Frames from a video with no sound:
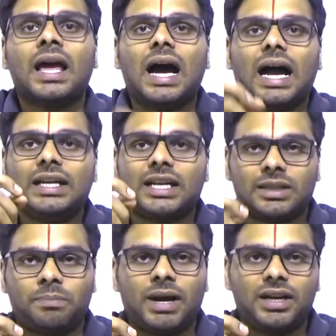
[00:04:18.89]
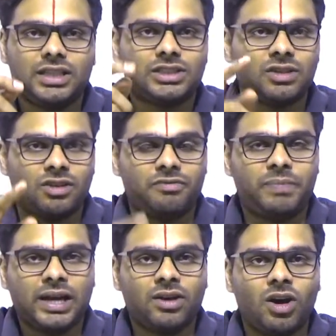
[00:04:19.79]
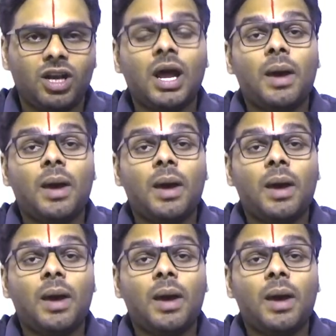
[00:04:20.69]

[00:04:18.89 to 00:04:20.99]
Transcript: Under the partition of Bengal,